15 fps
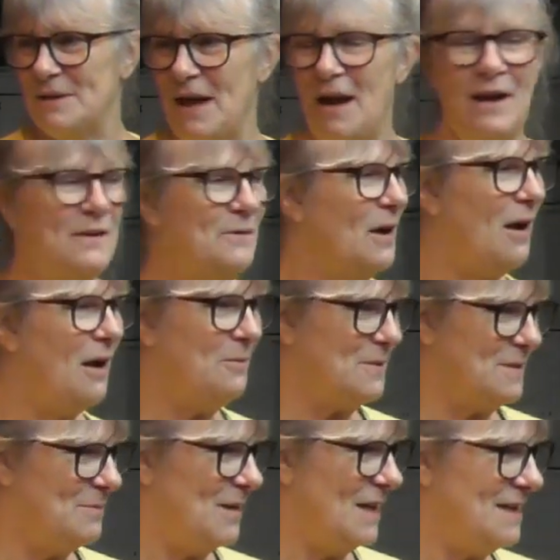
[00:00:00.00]
I was
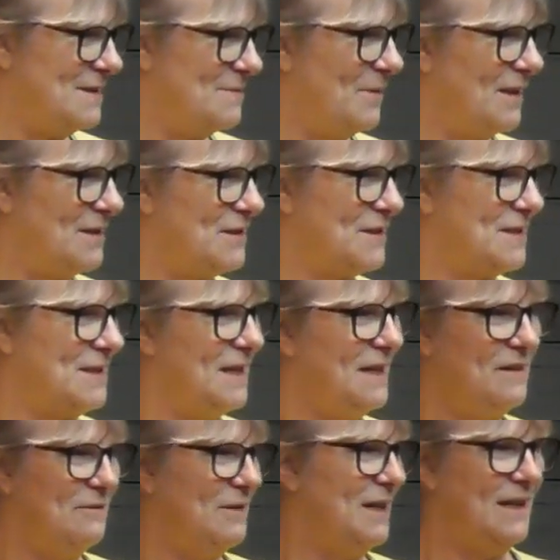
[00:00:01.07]
blessed by just
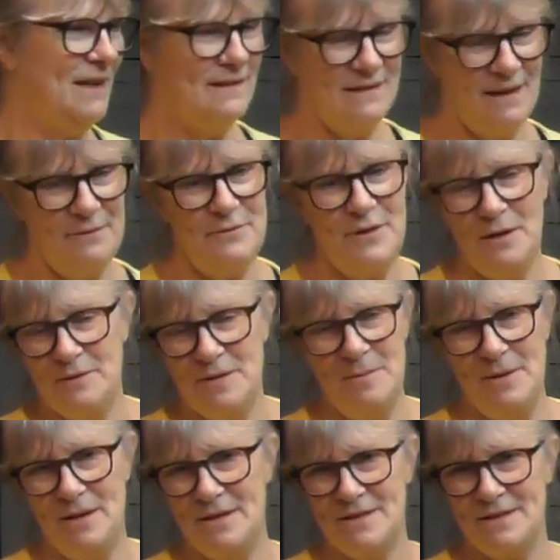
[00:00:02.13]
hearing it, and I've known the
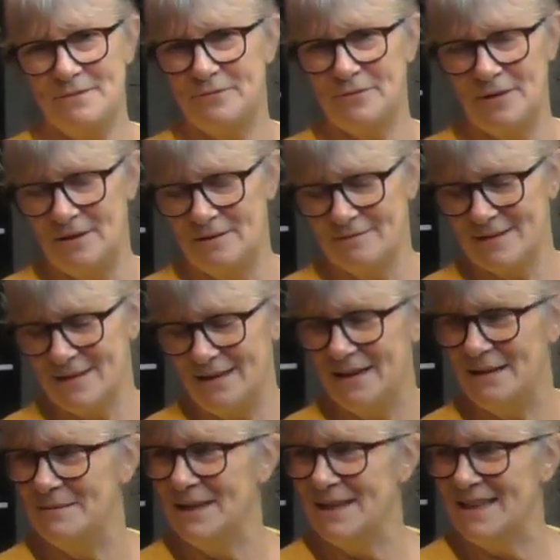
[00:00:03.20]
person for a long time,
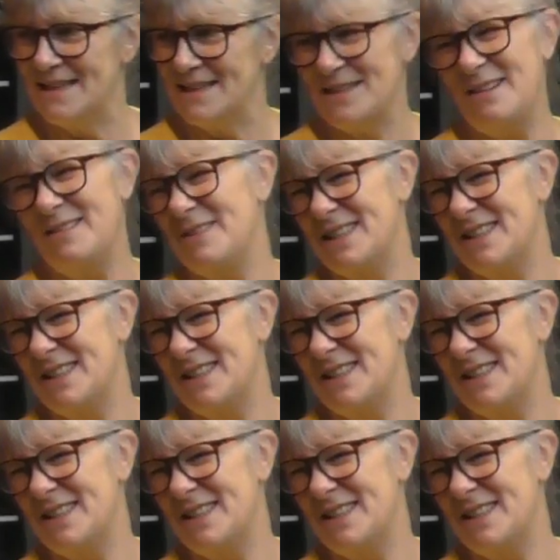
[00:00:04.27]
so it's